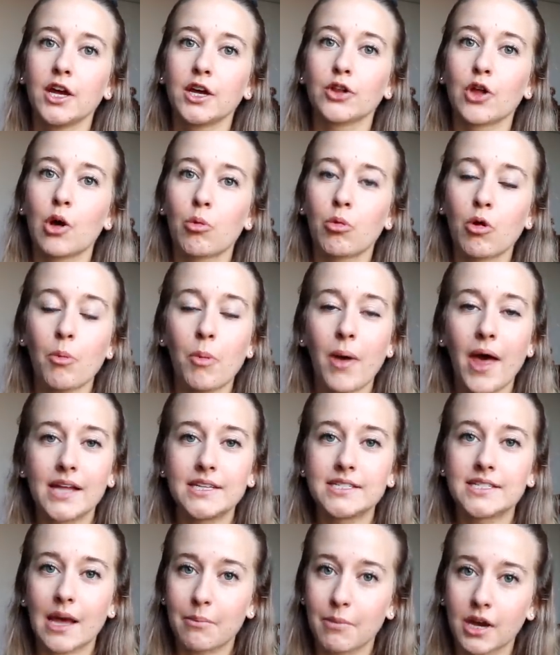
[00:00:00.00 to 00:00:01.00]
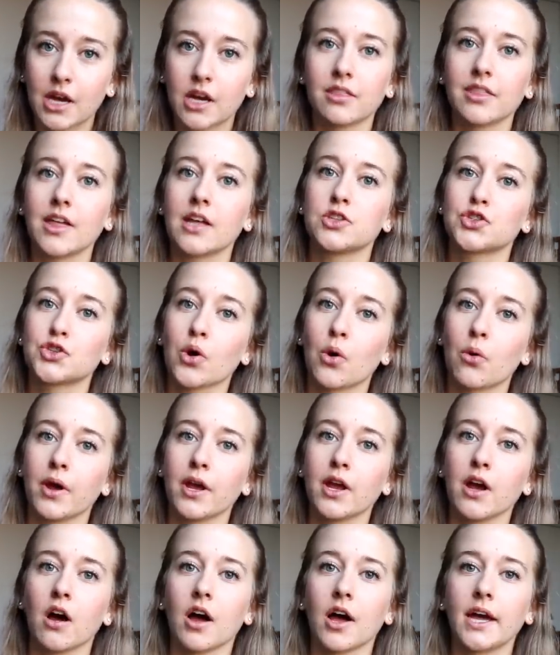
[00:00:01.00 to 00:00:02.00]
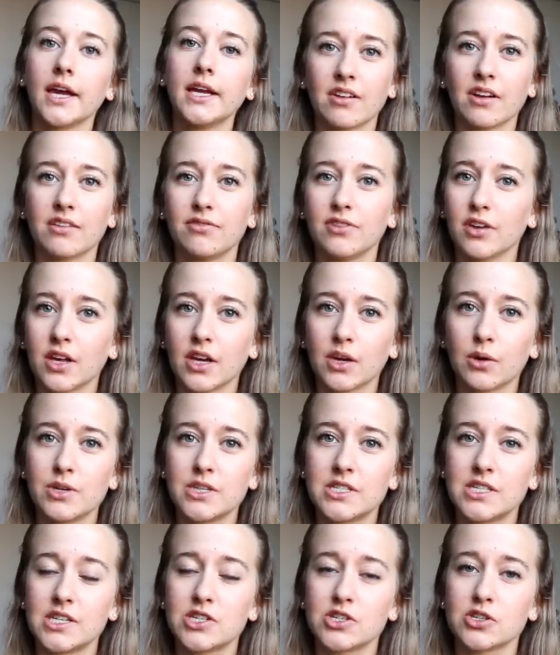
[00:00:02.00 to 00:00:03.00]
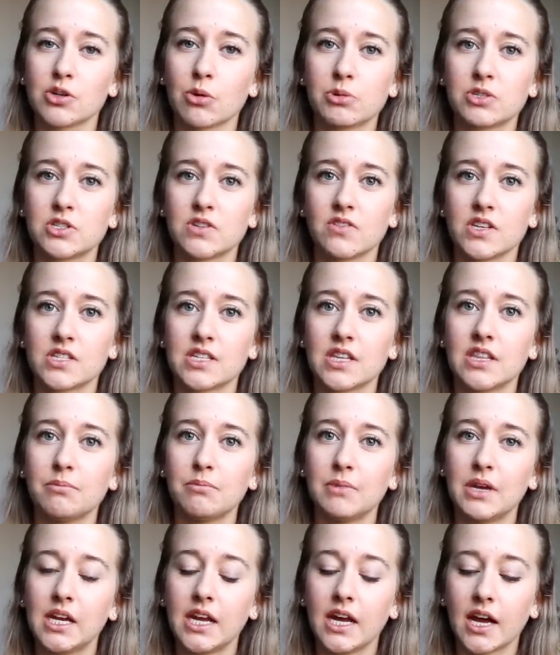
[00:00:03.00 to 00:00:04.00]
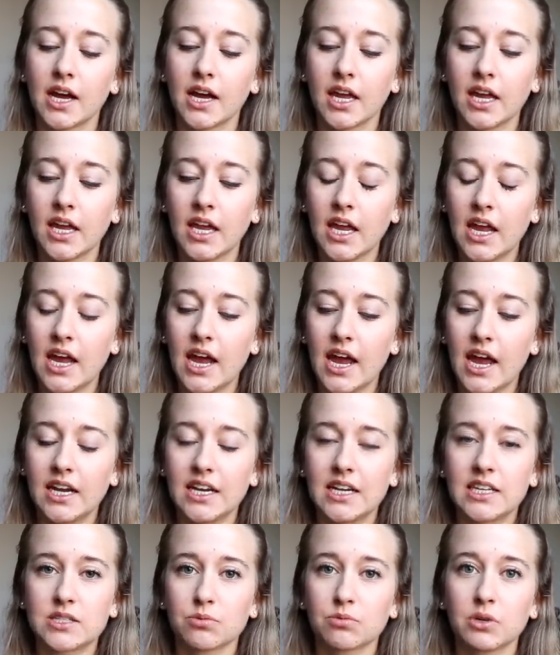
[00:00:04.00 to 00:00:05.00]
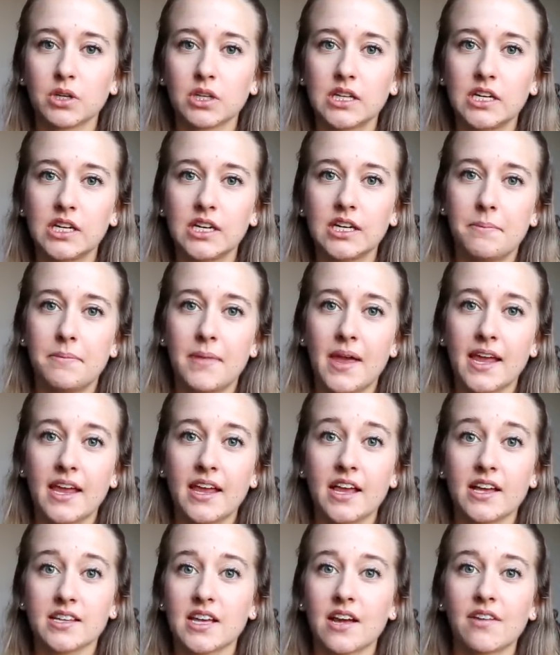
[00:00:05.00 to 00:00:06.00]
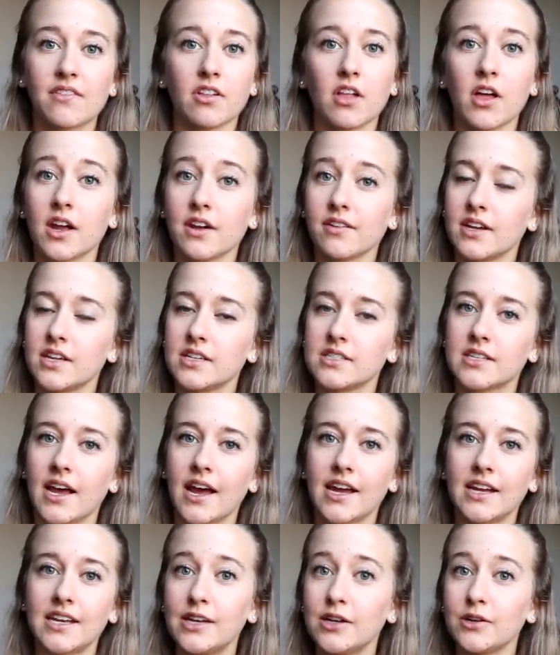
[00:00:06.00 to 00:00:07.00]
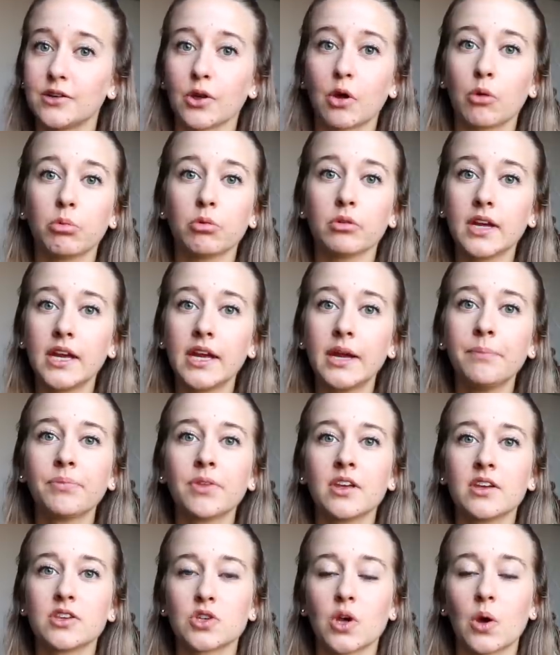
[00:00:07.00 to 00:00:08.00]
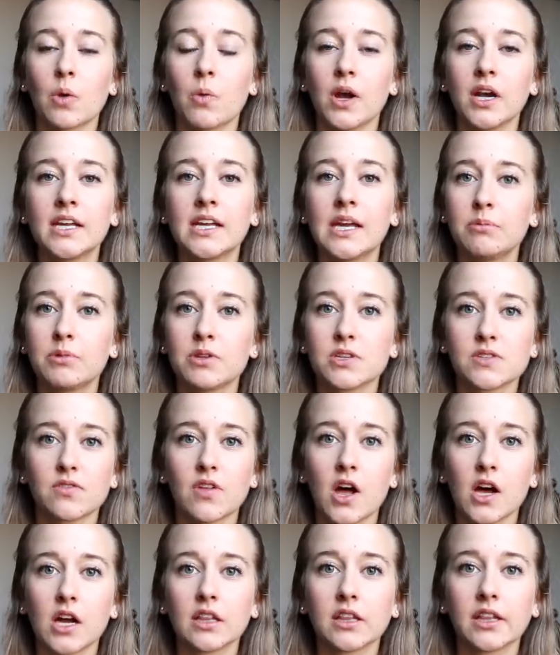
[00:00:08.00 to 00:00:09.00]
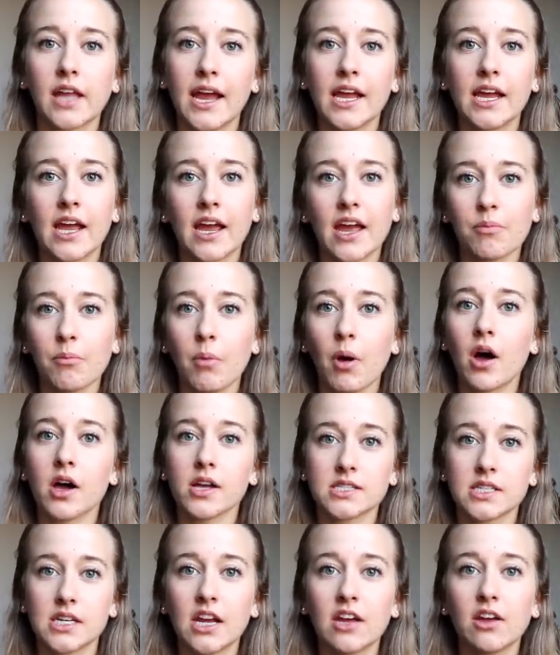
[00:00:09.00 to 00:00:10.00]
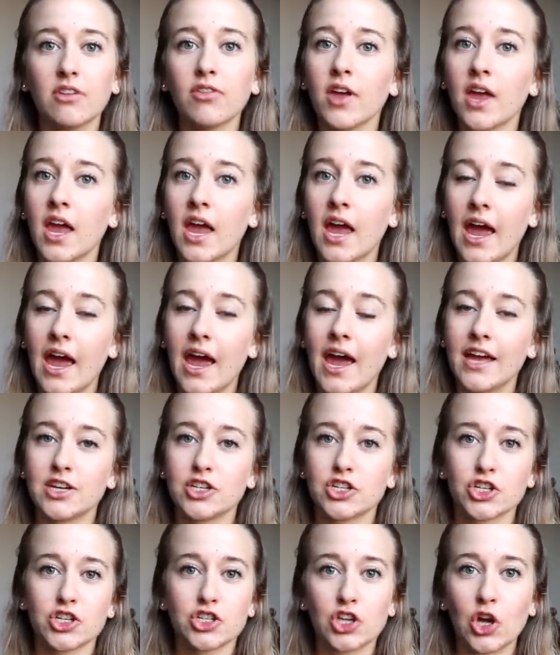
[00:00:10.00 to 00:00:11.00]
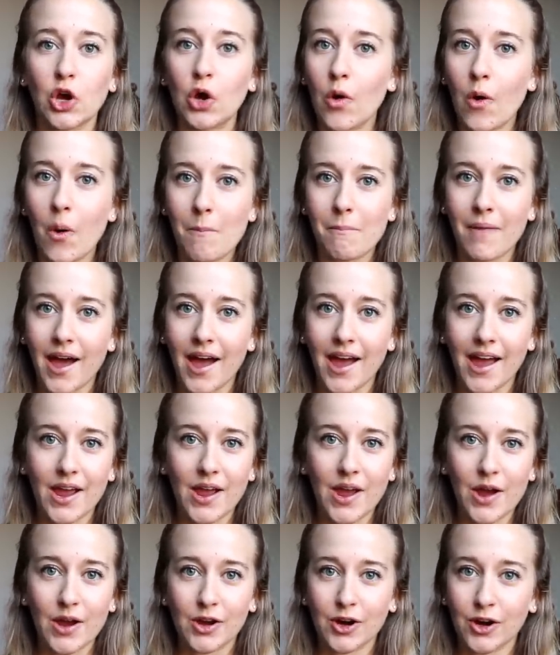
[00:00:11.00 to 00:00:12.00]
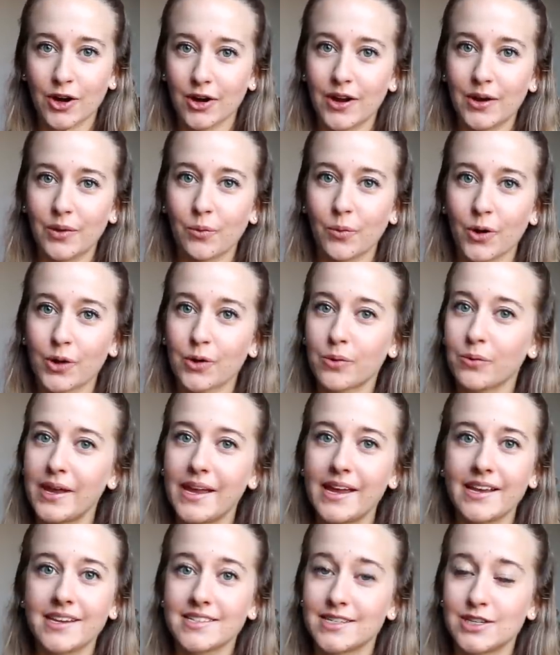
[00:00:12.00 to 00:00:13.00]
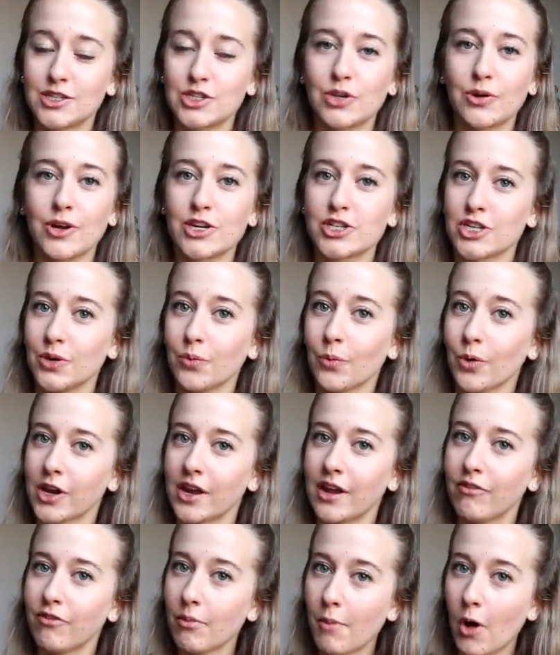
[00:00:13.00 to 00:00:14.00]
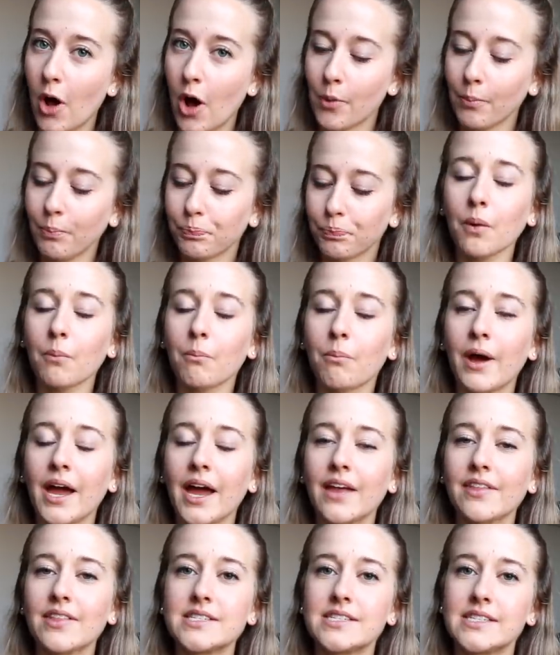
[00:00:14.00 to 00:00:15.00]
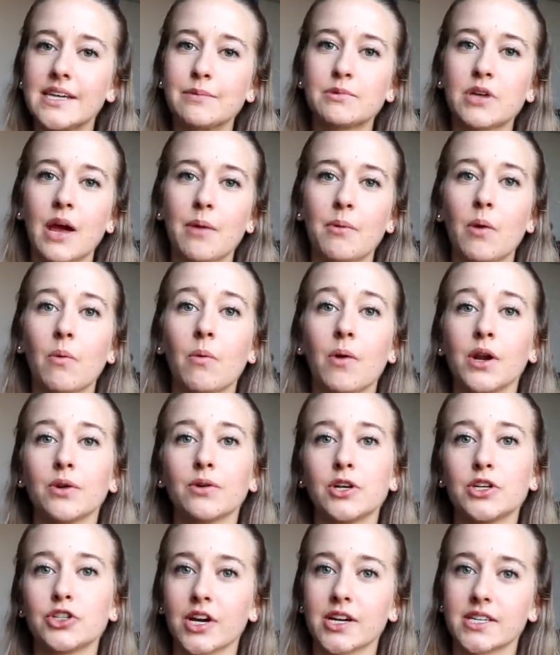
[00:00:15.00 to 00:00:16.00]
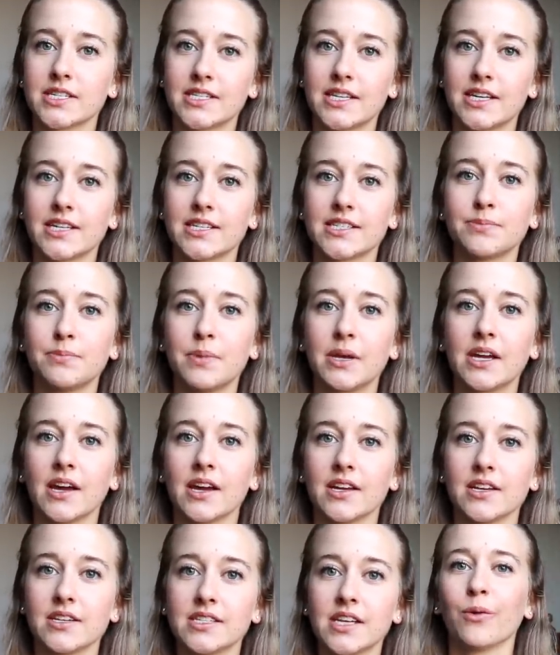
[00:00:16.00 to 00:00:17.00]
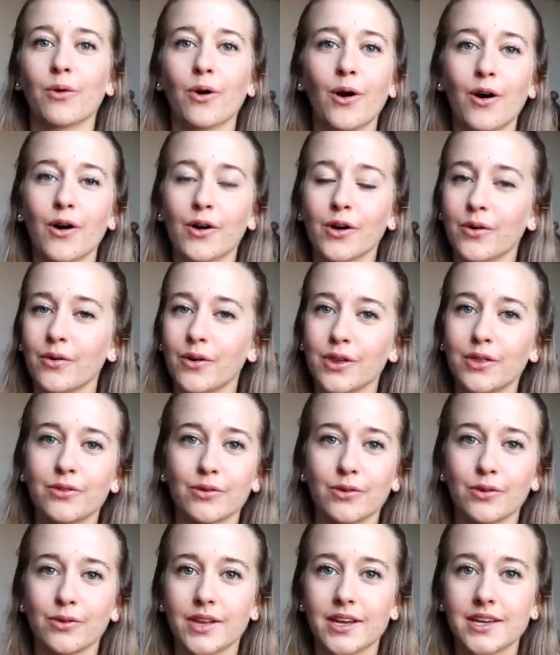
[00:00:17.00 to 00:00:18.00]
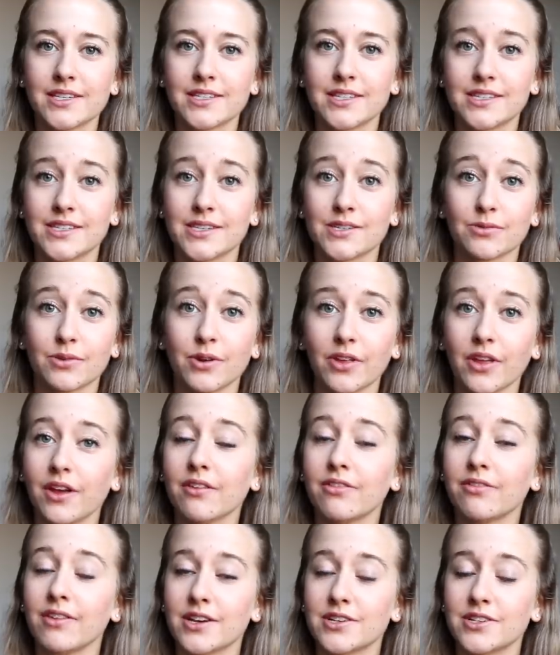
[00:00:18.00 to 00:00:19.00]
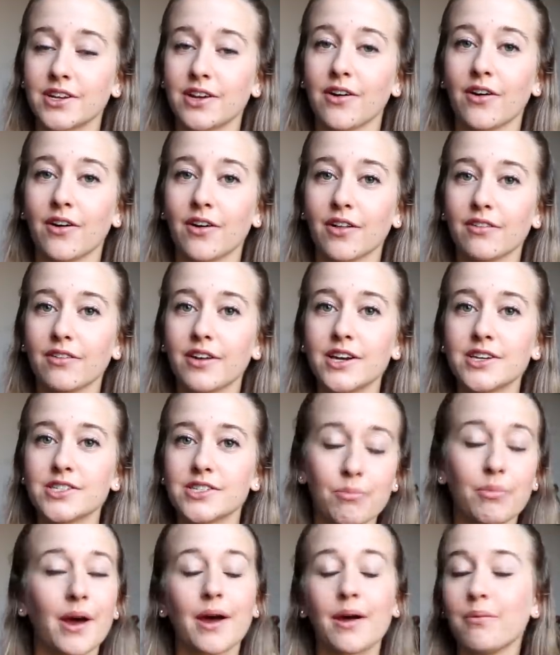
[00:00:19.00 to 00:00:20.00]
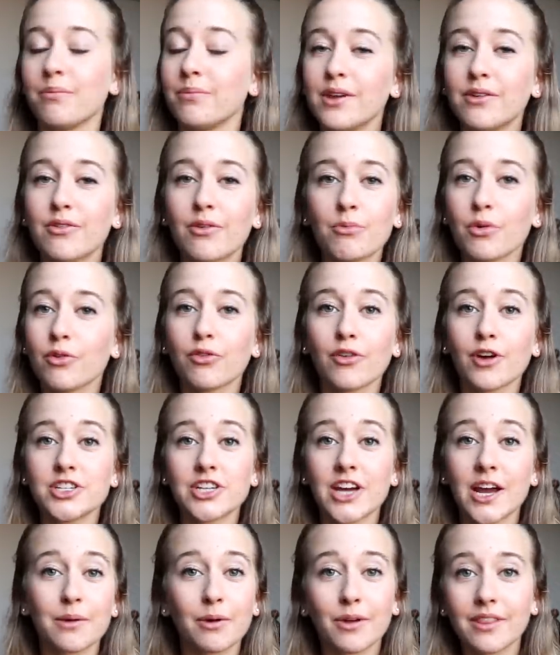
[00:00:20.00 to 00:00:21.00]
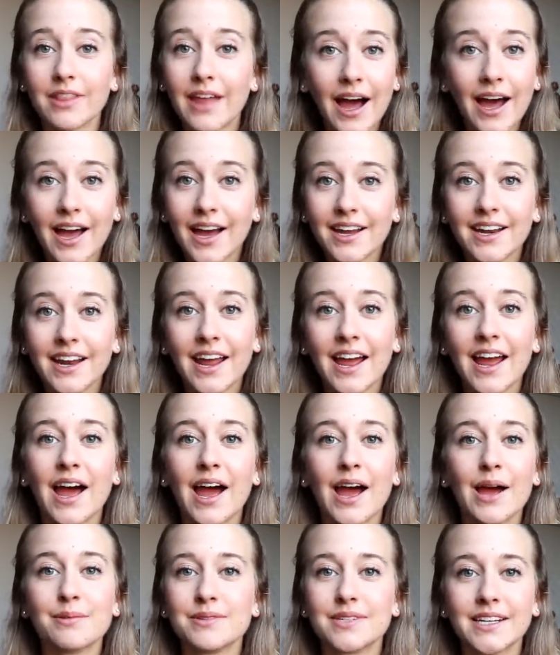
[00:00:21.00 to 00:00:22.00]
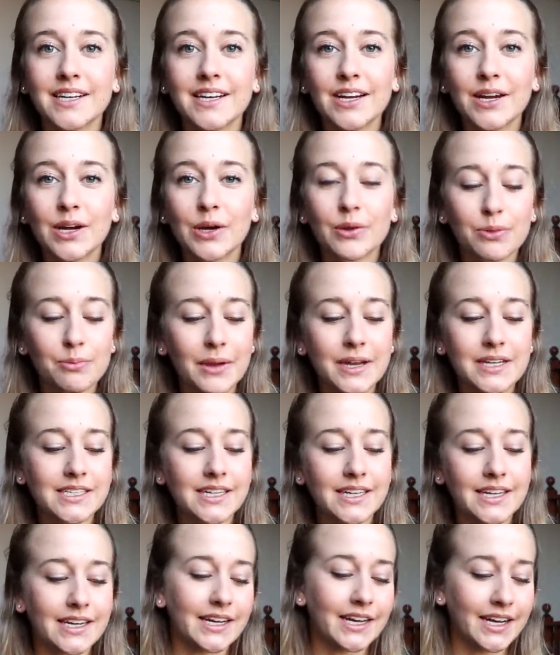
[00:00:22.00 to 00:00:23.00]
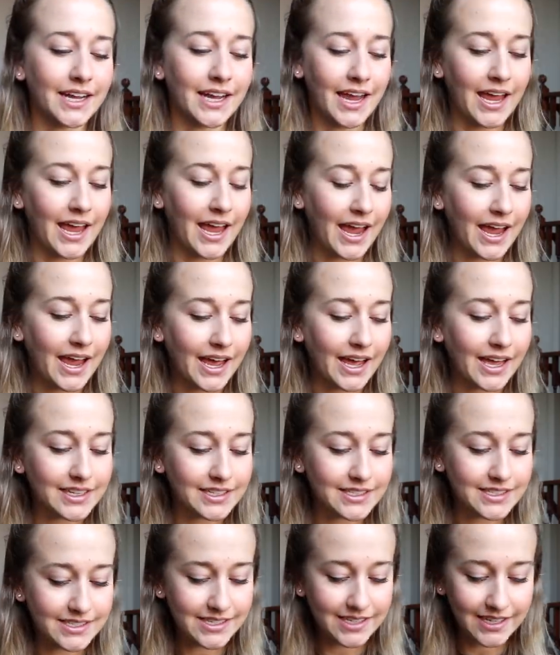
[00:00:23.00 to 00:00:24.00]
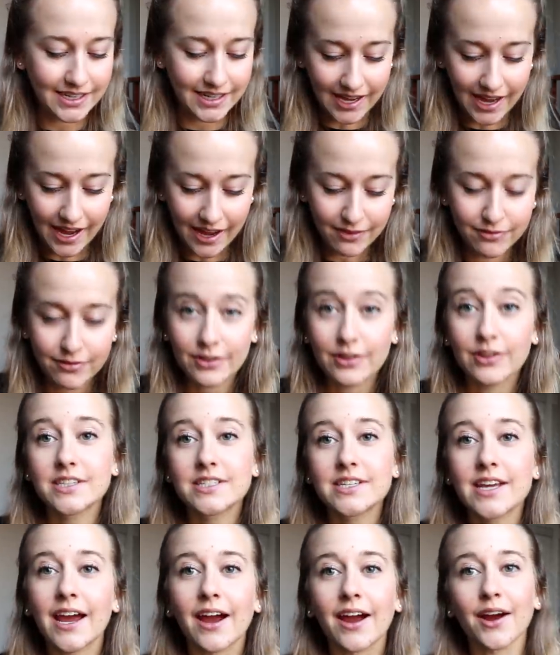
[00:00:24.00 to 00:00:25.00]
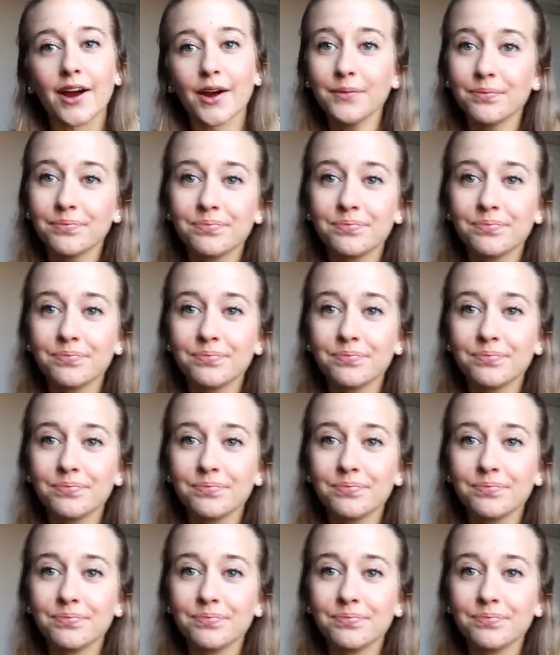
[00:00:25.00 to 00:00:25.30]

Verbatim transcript: global pandemic that's going on. I feel like we see so much of this in the media and it's really making us have a lot of anxiety globally. So I want to keep this vlog light and positive and just show my current work week situation working from home. But at the same time, I want to address this because we're all going through this. This is really affecting all of us. But even before I chat about that, I'm sitting here with my tea and I feel a tear